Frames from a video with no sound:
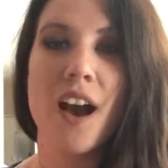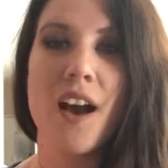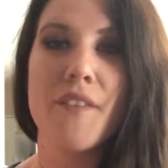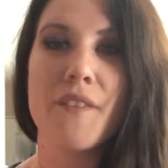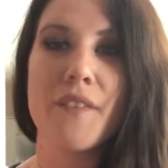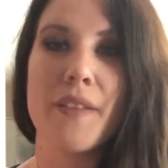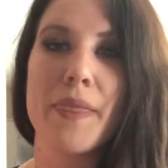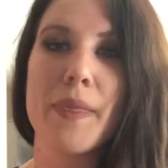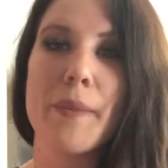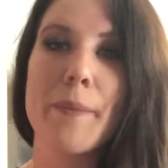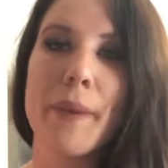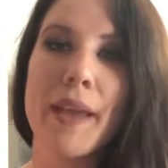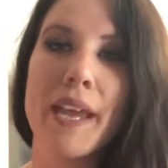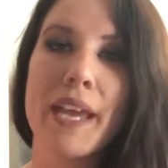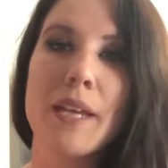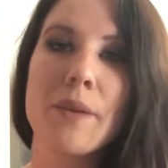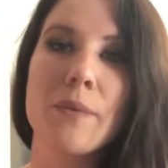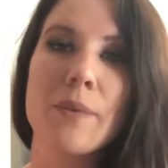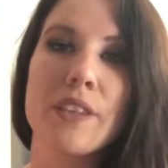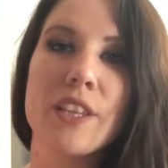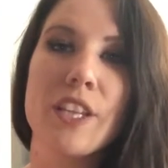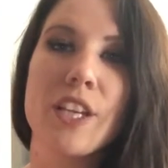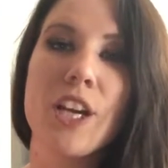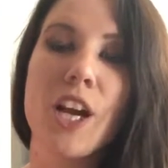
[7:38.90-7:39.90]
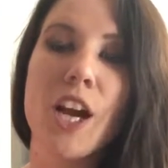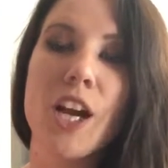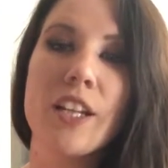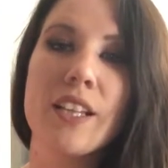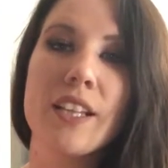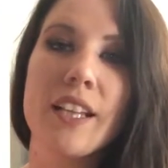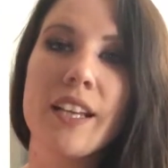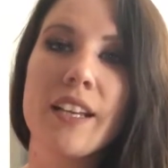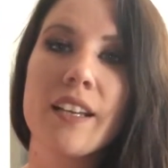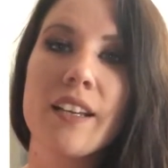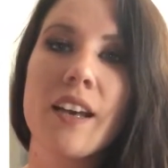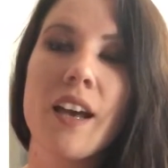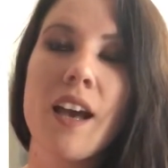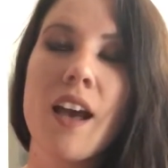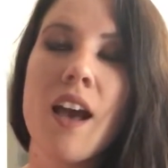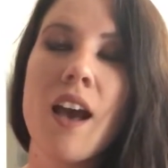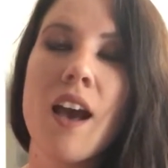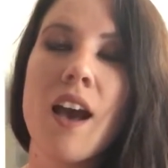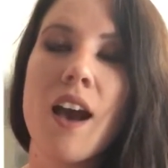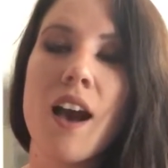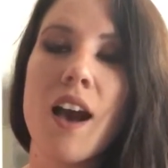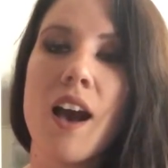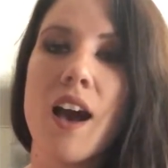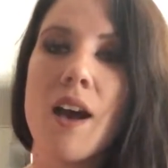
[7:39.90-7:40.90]
off in the pan with the garlic,
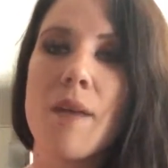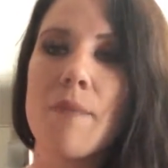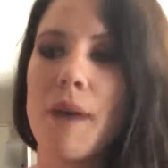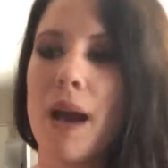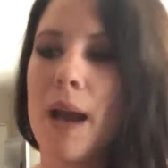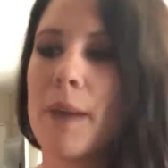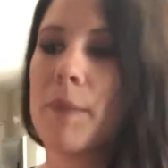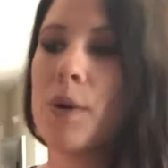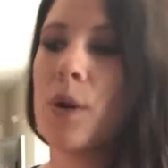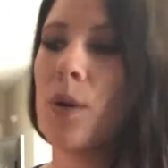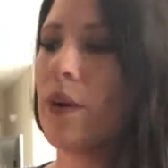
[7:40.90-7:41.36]
um, I'm